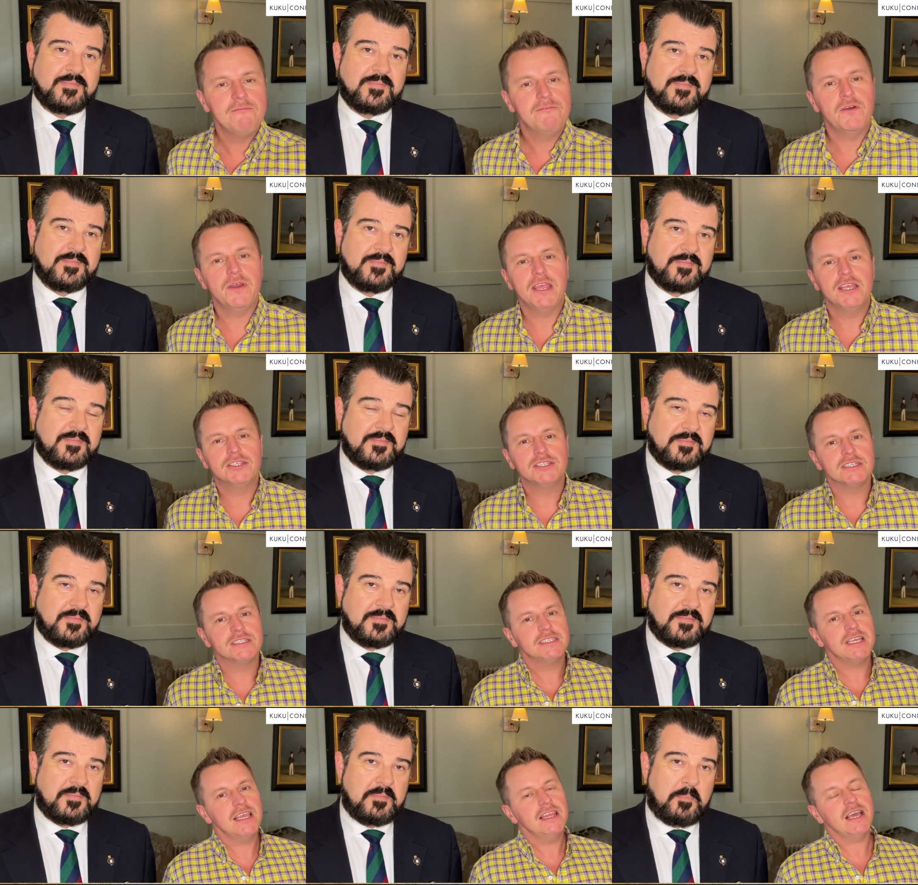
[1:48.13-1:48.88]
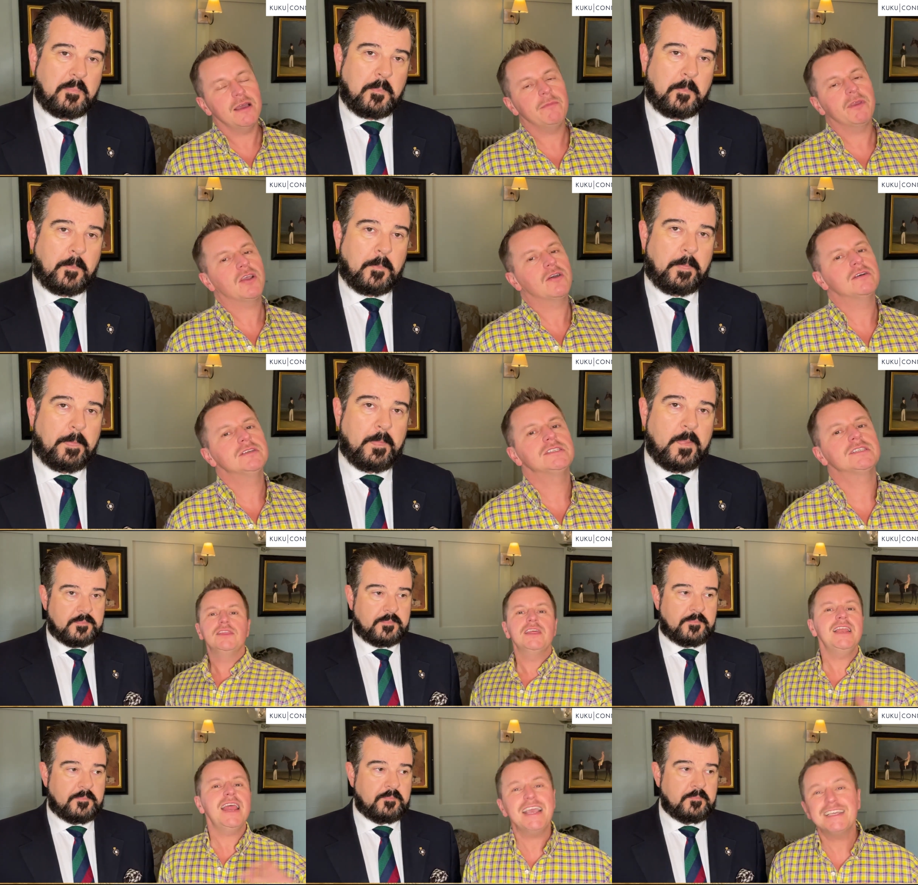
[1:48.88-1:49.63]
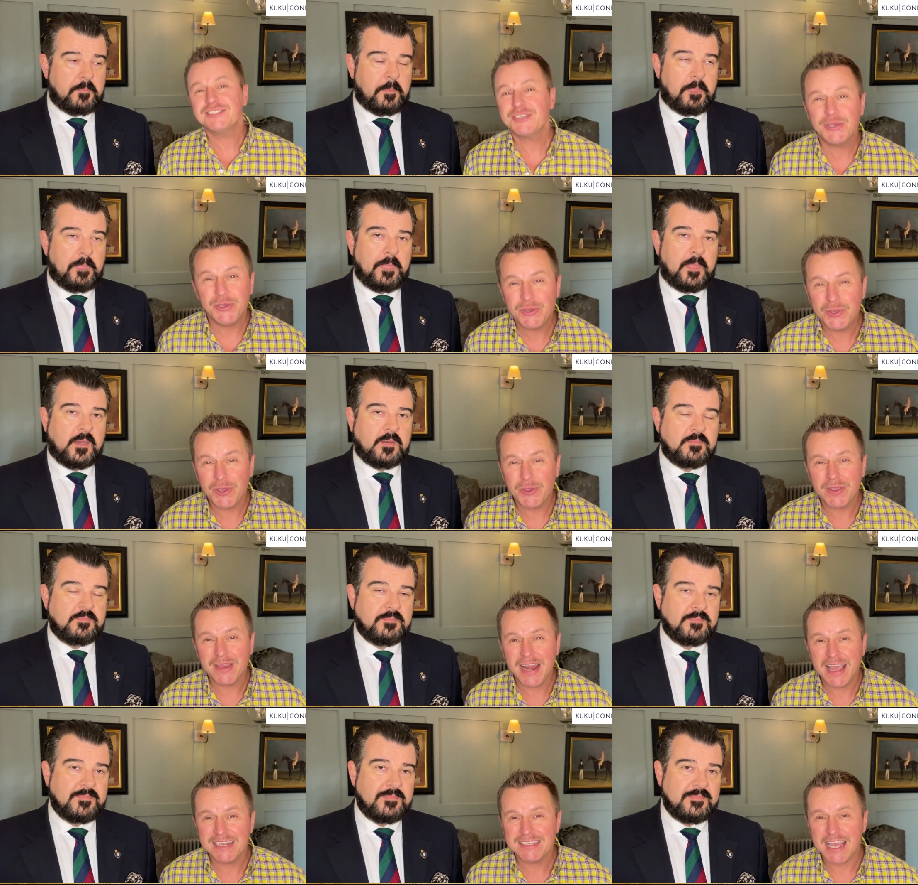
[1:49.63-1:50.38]
Speaker 1: funny you should say that because the next KuKu
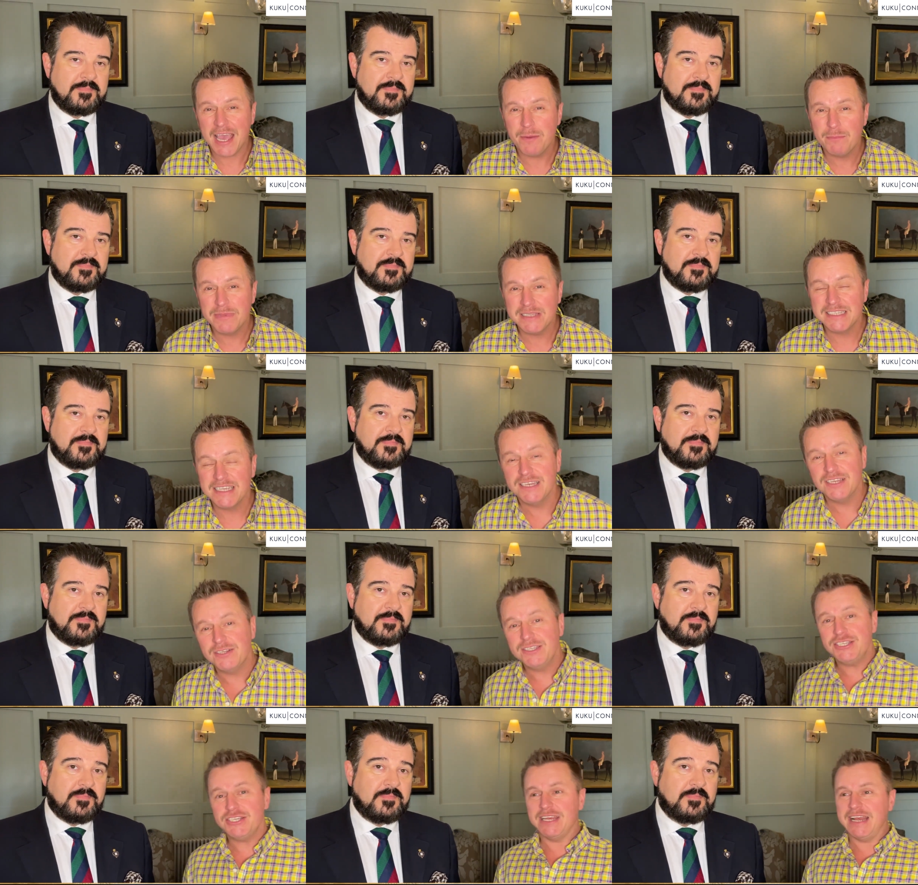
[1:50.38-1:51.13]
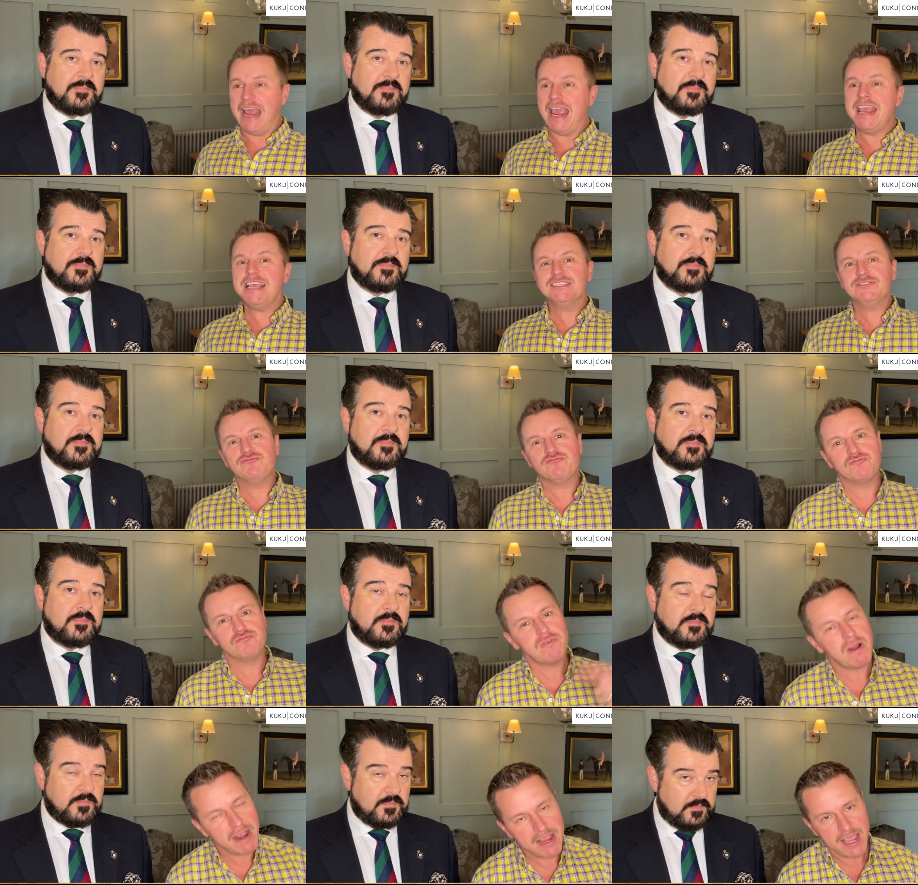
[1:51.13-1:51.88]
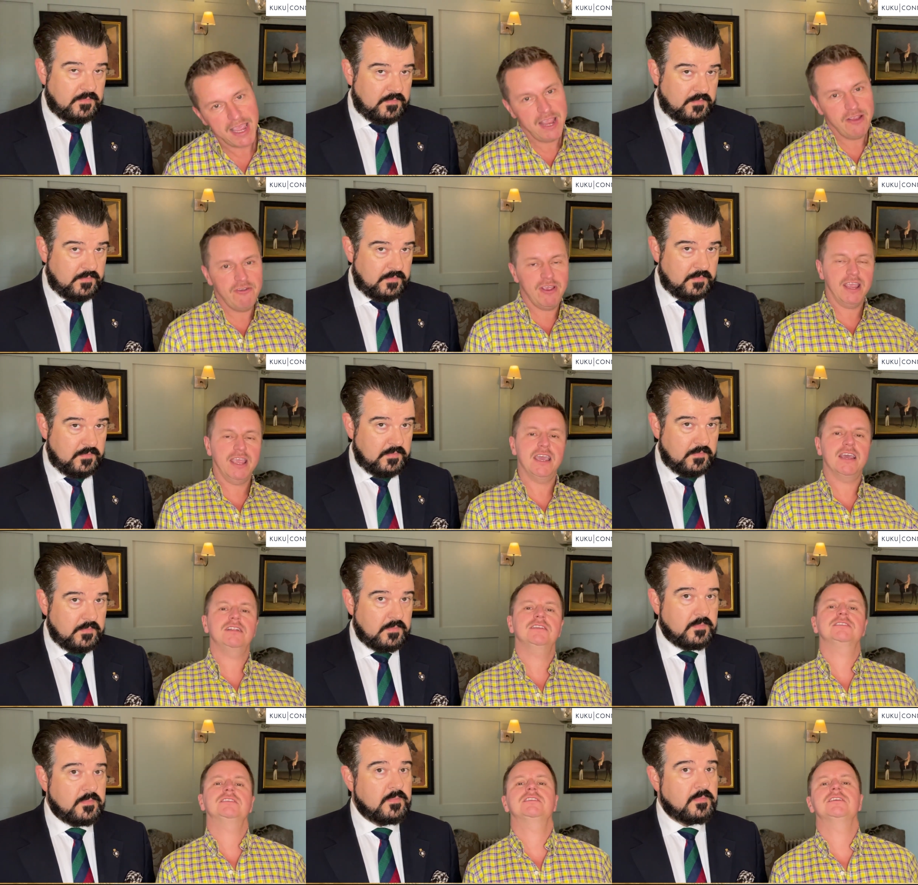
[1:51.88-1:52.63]
Connect Embassy luncheon is right here at
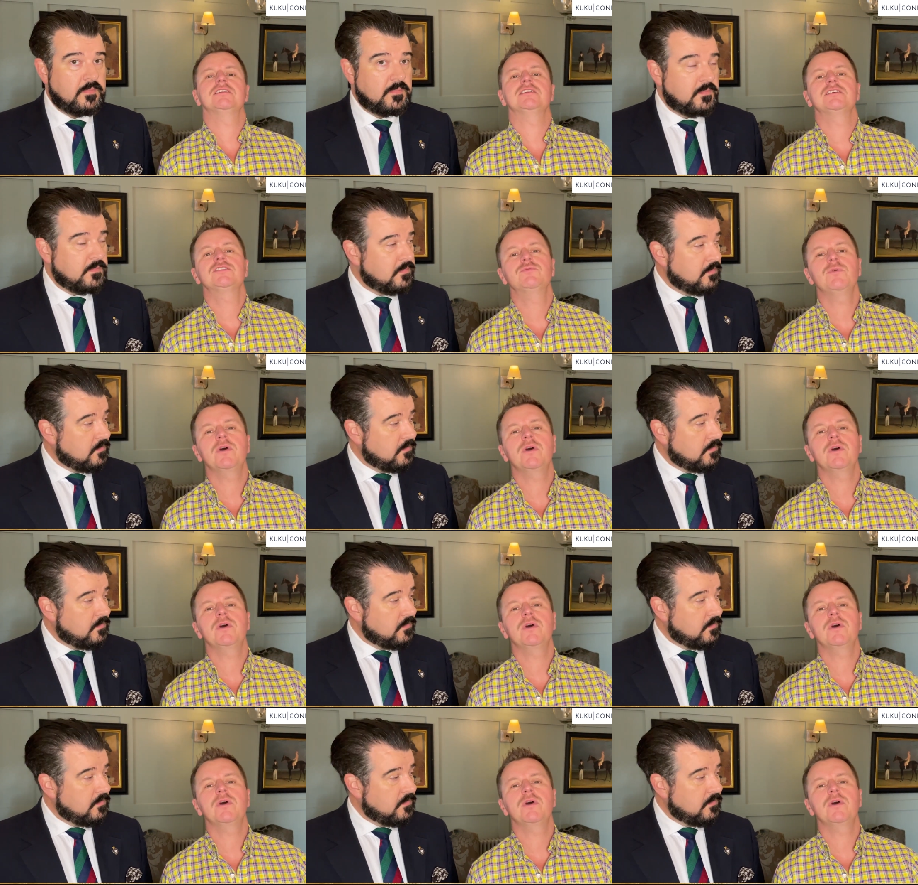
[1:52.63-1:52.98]
Kedleston as